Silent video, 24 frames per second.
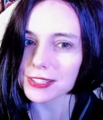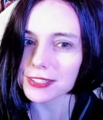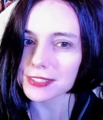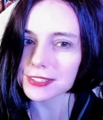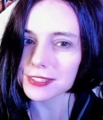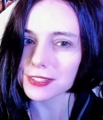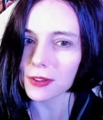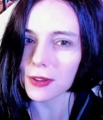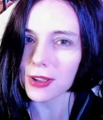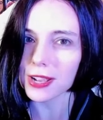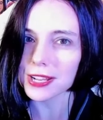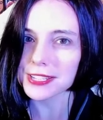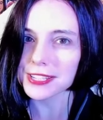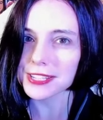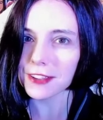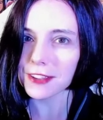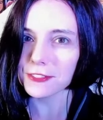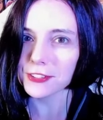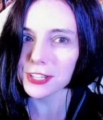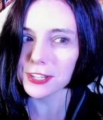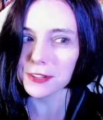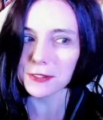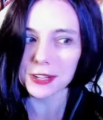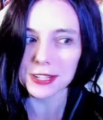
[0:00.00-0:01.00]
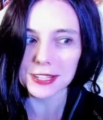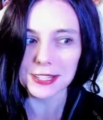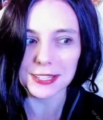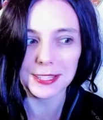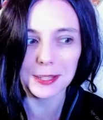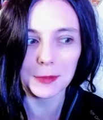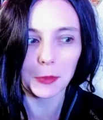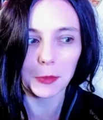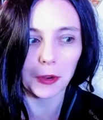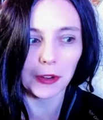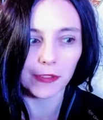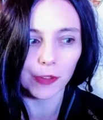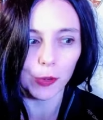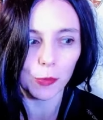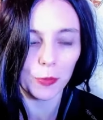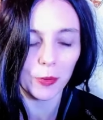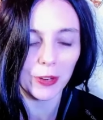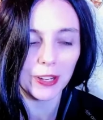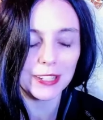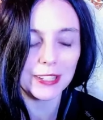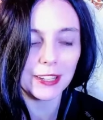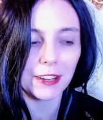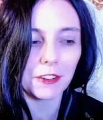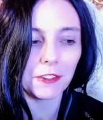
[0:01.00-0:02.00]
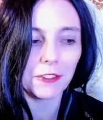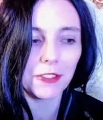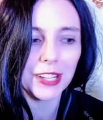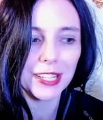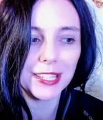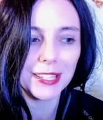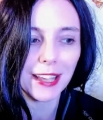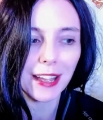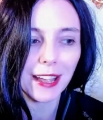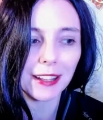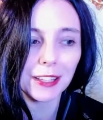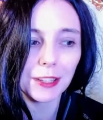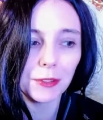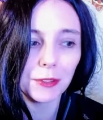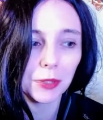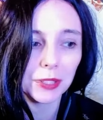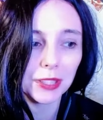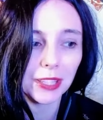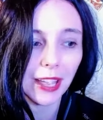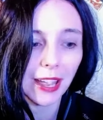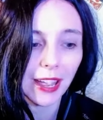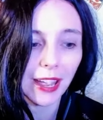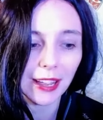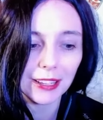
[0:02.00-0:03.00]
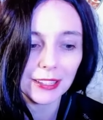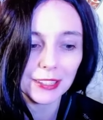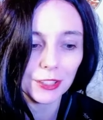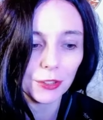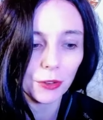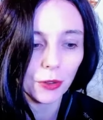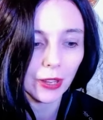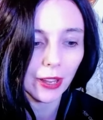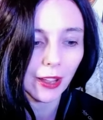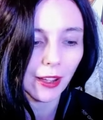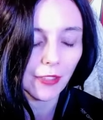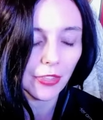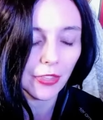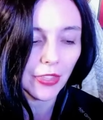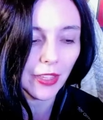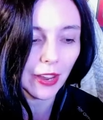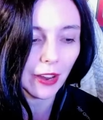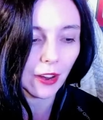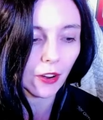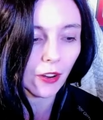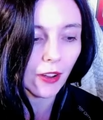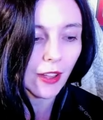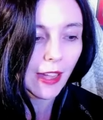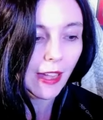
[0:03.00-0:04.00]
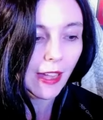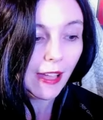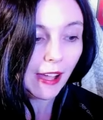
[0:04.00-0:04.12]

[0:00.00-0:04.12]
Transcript: So I definitely want to see more of a breakdown of exactly what the heck is going on there.